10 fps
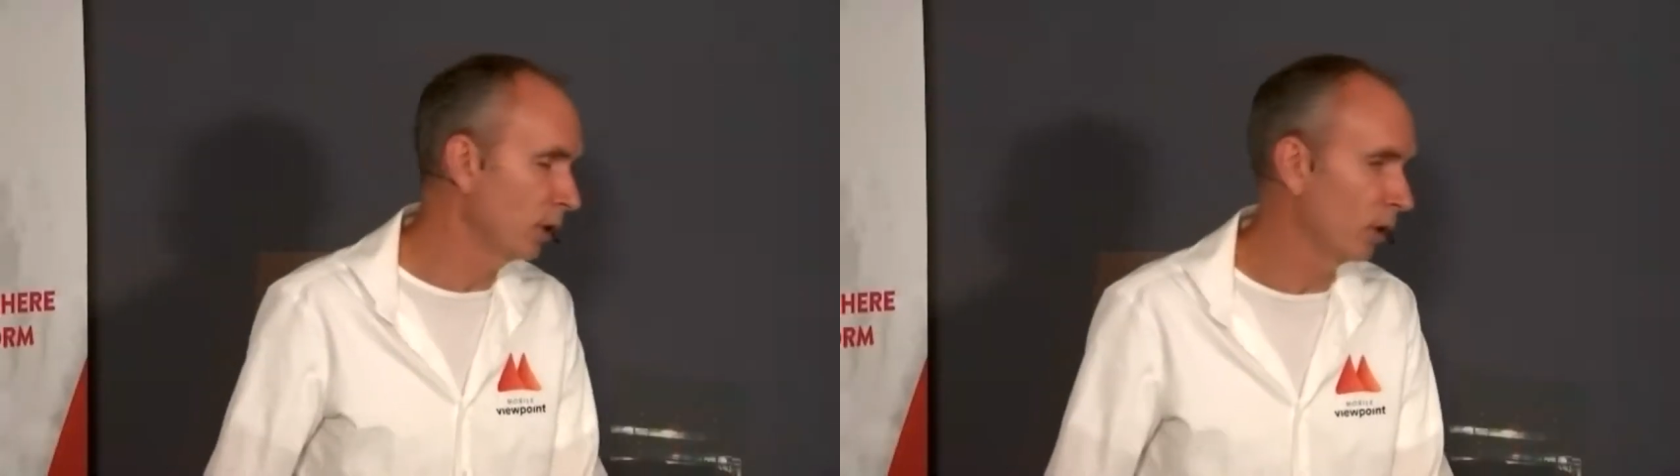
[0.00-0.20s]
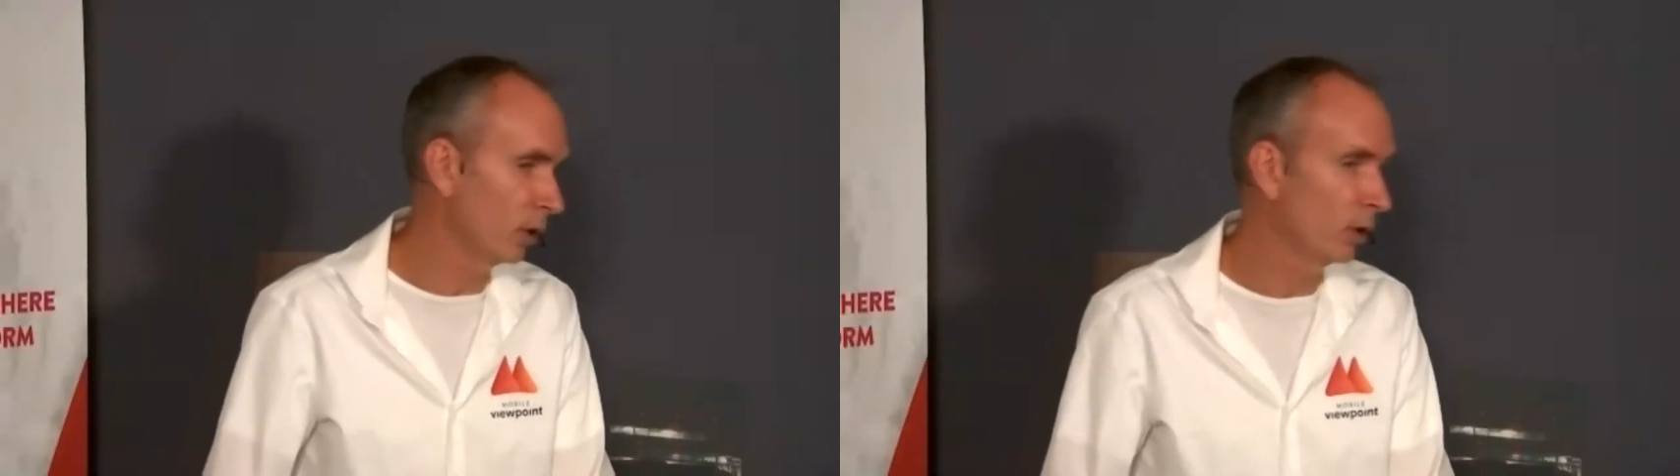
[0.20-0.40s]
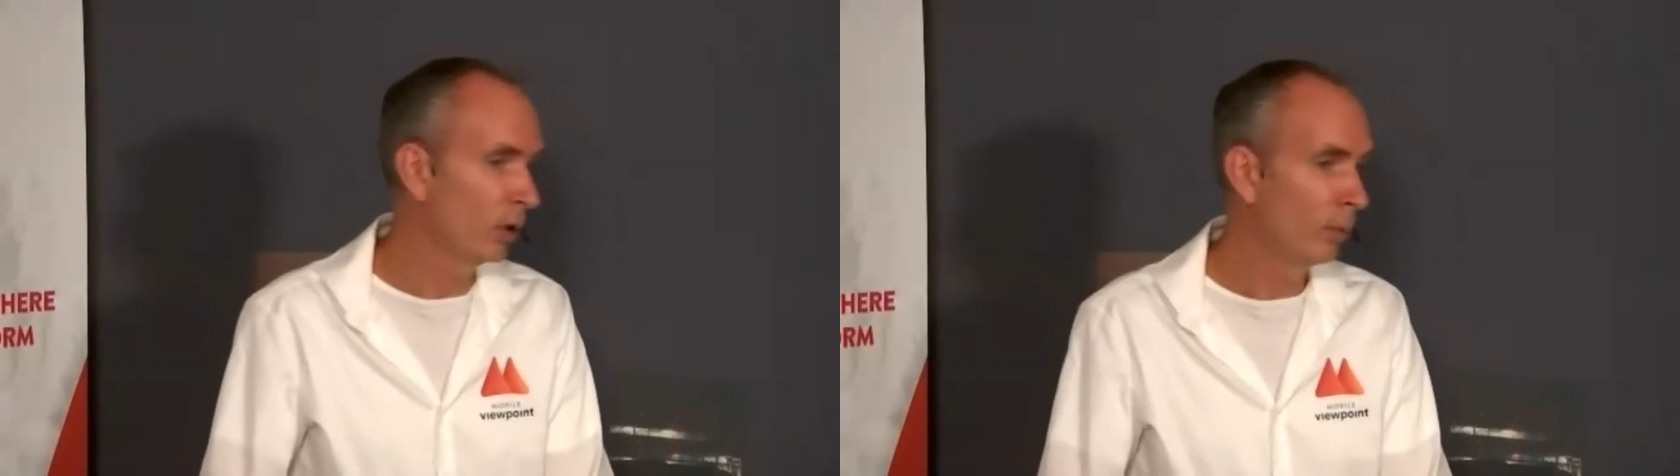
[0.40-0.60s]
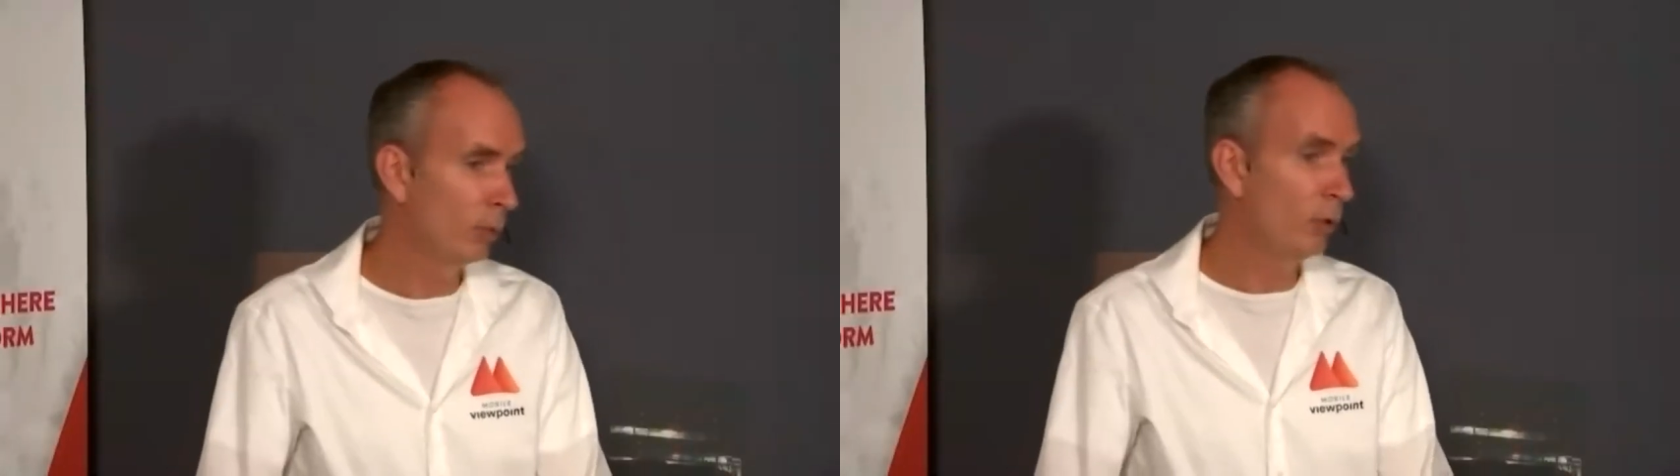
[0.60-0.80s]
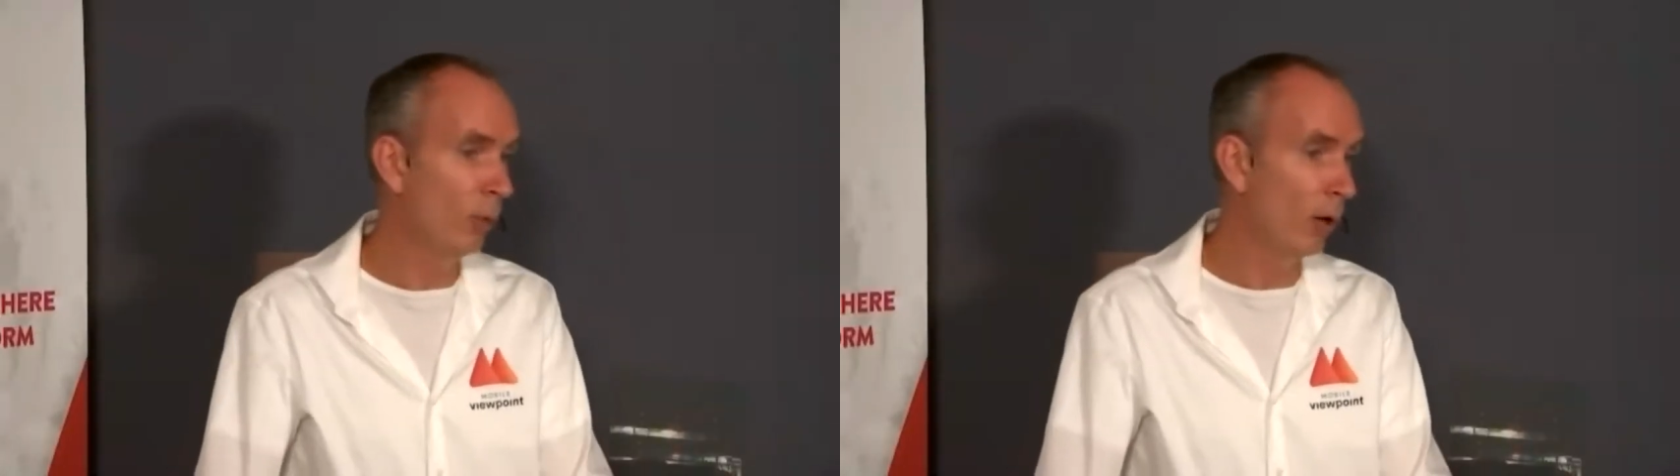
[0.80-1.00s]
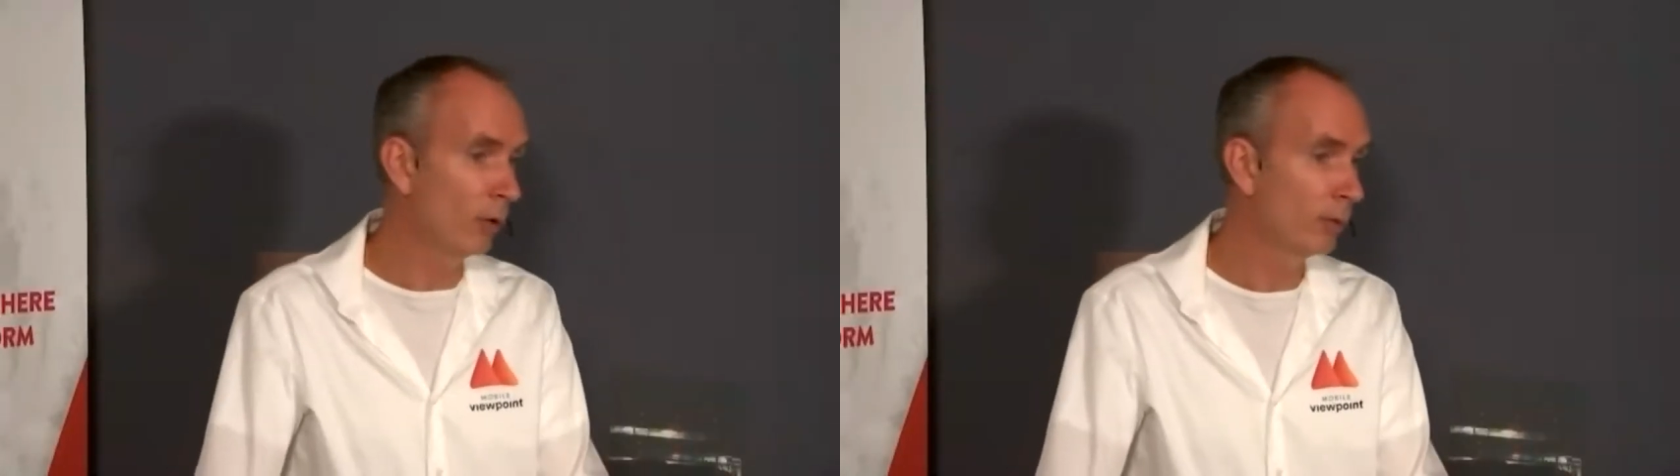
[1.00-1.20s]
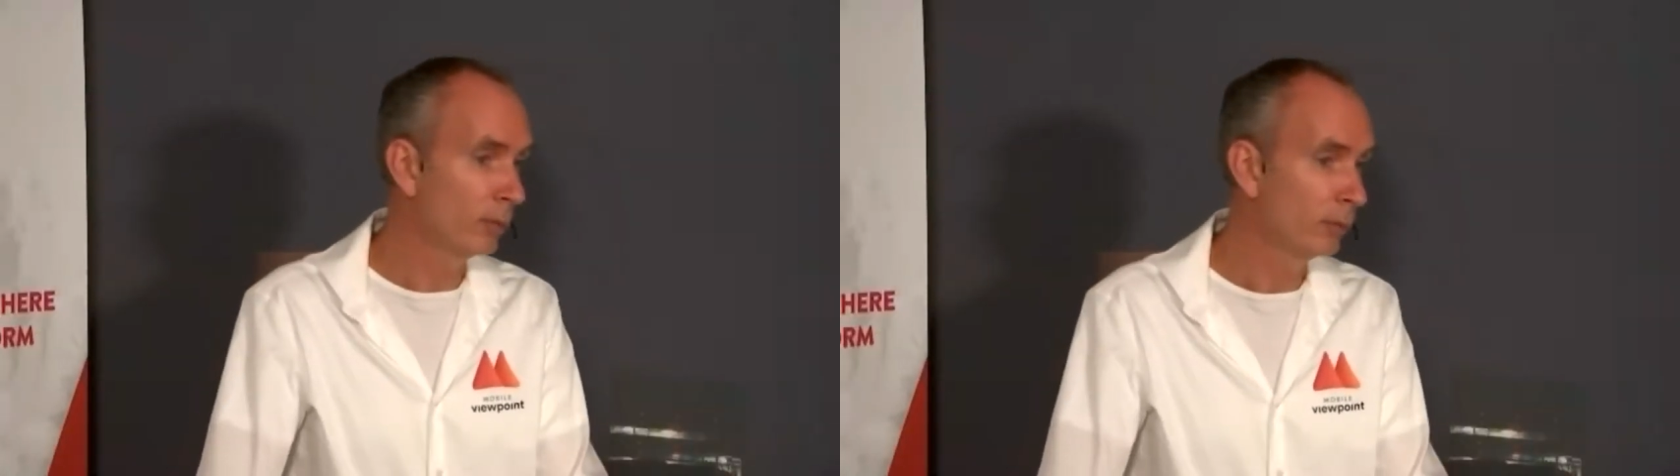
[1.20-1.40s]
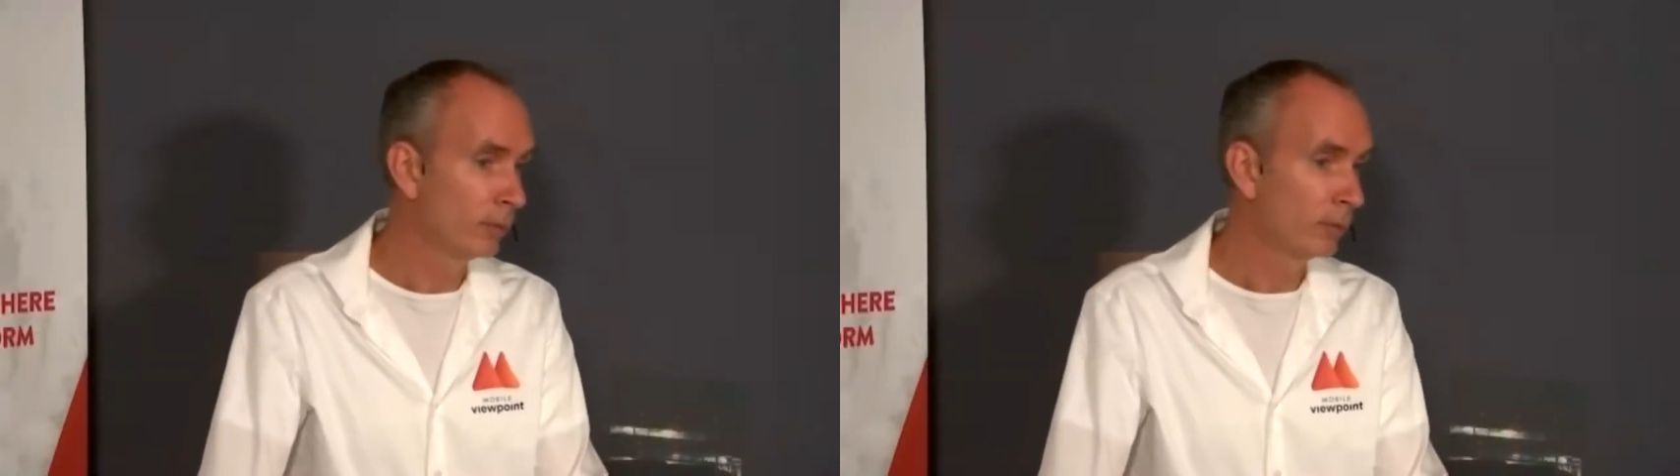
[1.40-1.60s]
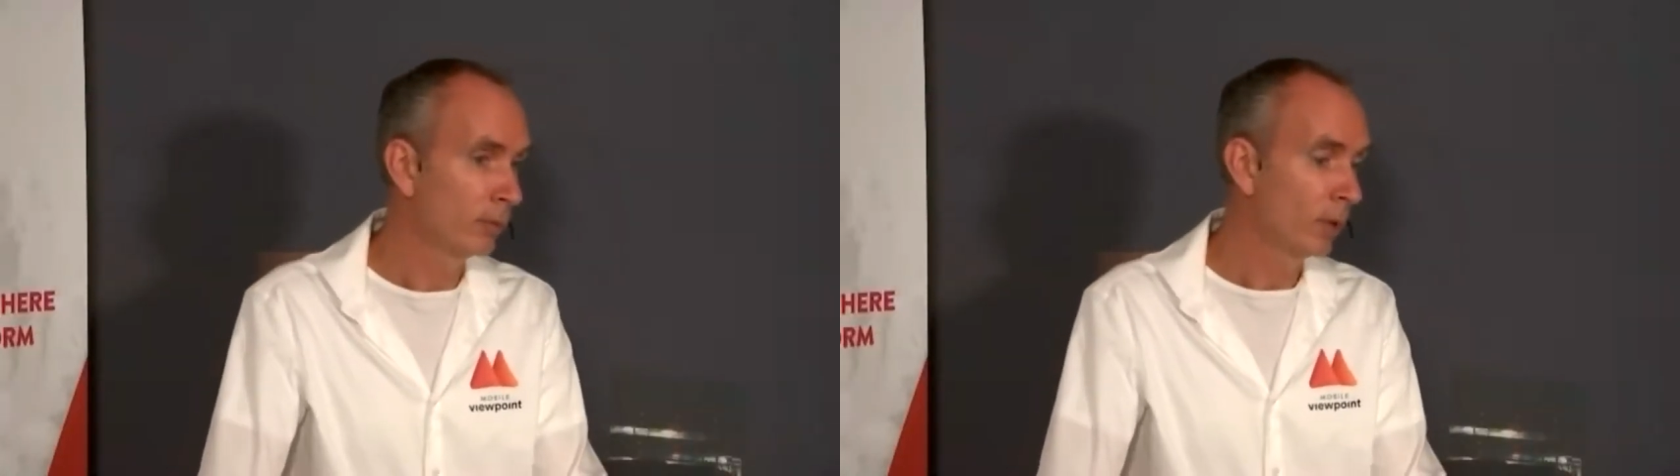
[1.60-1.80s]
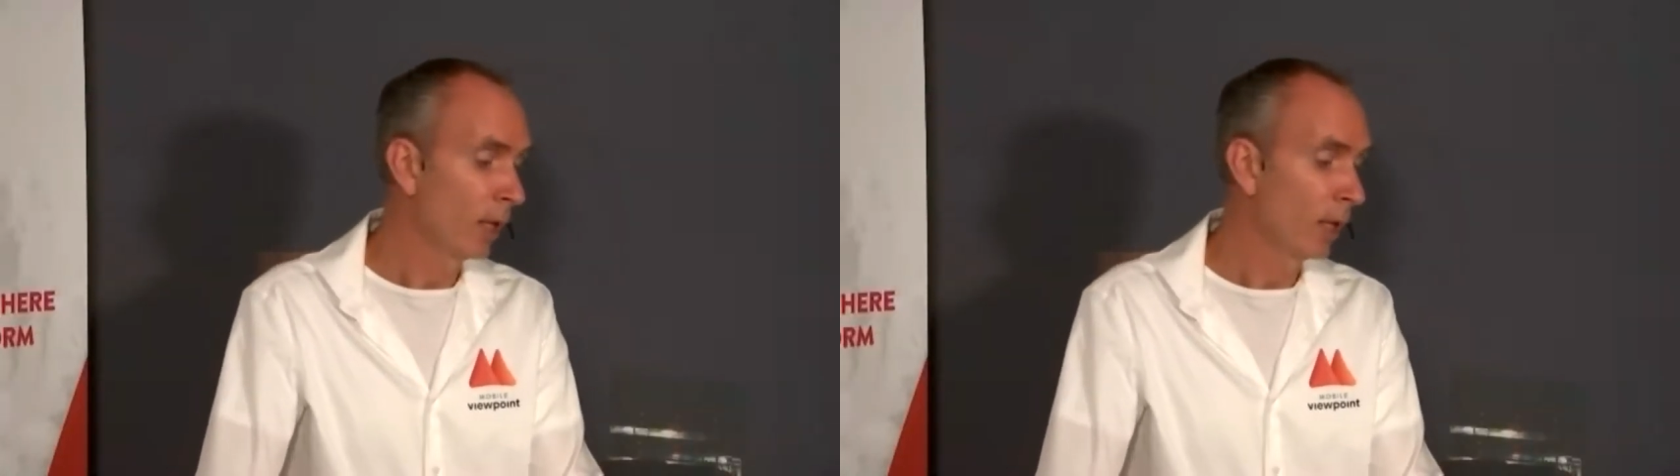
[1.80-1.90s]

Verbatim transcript: decoder. But we do both. Yep.